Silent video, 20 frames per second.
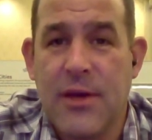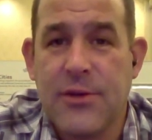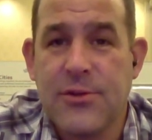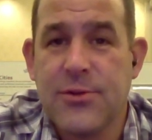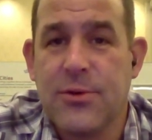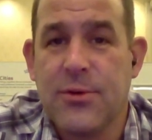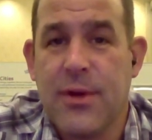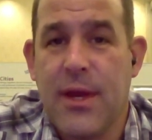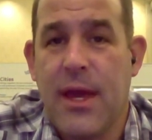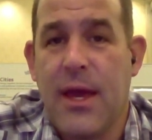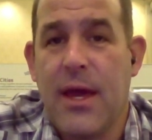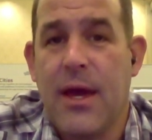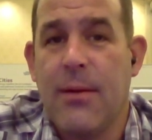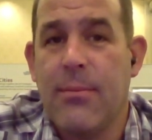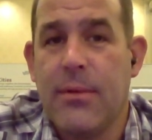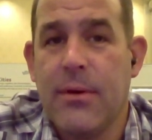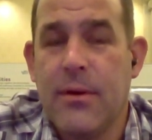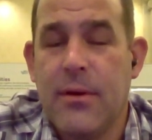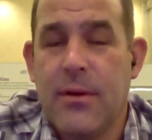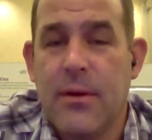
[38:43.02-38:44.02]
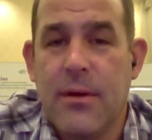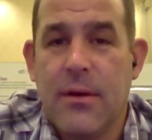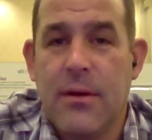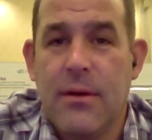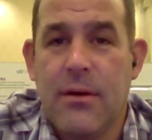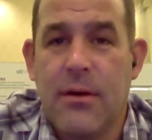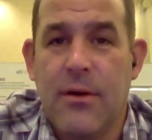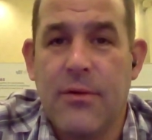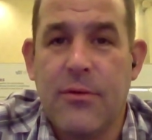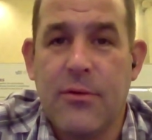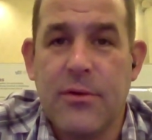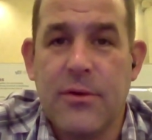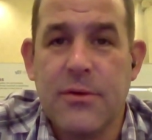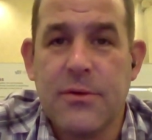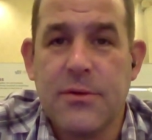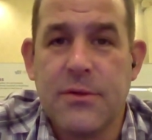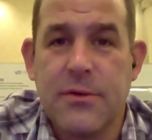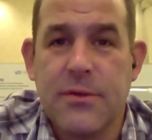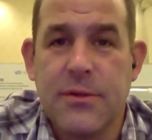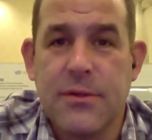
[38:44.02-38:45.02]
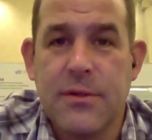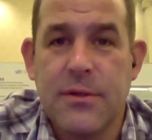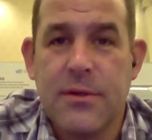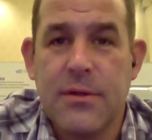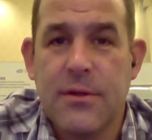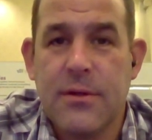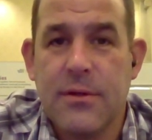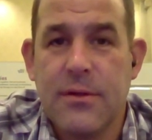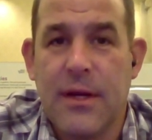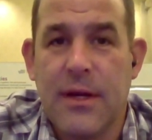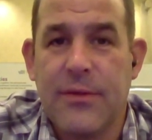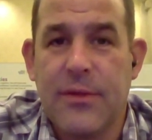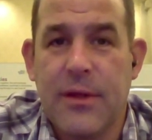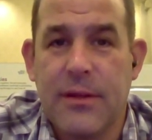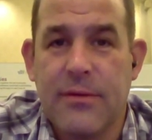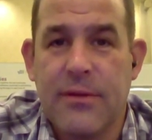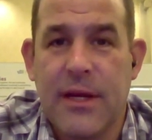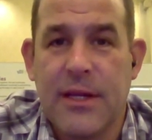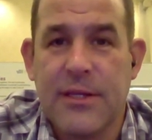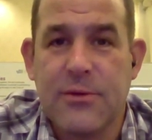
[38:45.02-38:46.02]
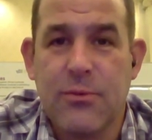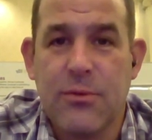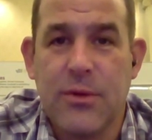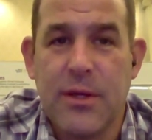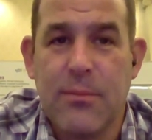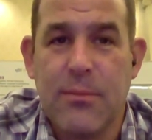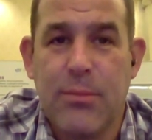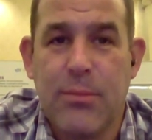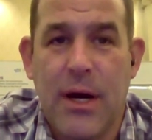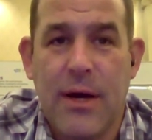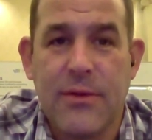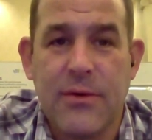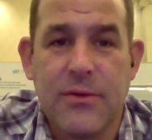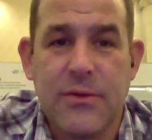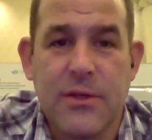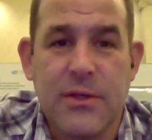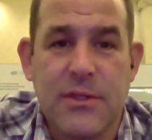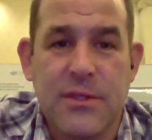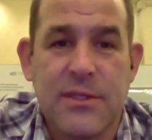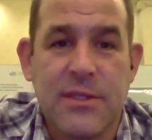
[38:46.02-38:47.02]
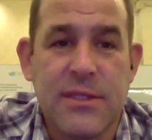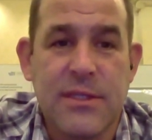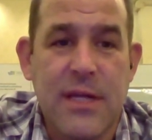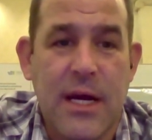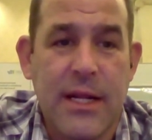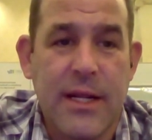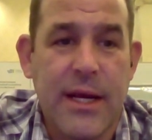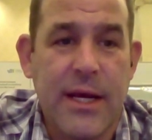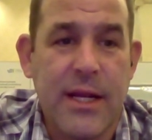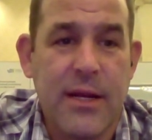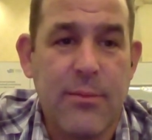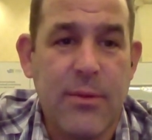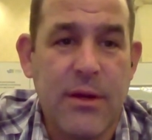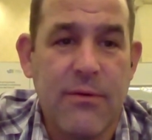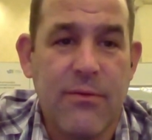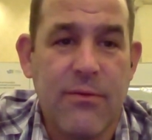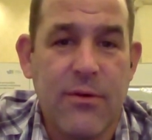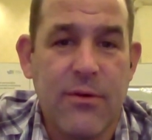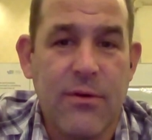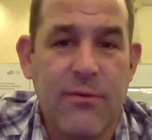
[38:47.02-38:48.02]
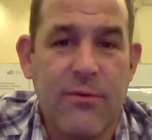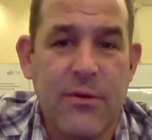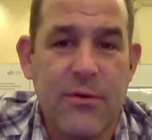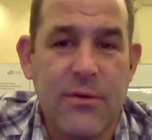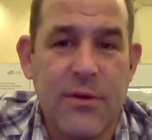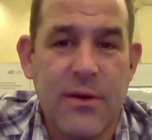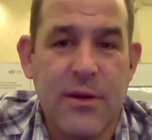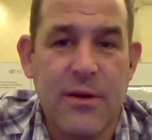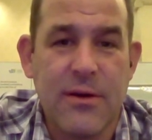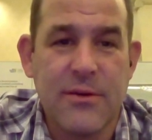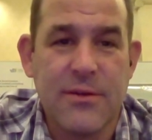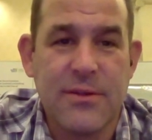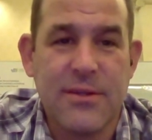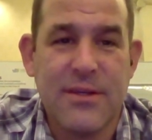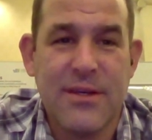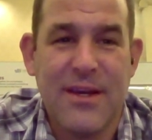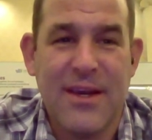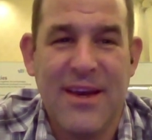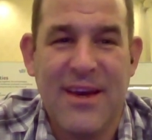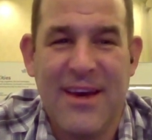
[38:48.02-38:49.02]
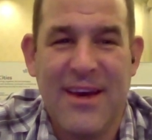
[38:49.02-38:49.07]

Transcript: nostril cam on their users. Not that that's yep. really bothered the snot out of me for a few years.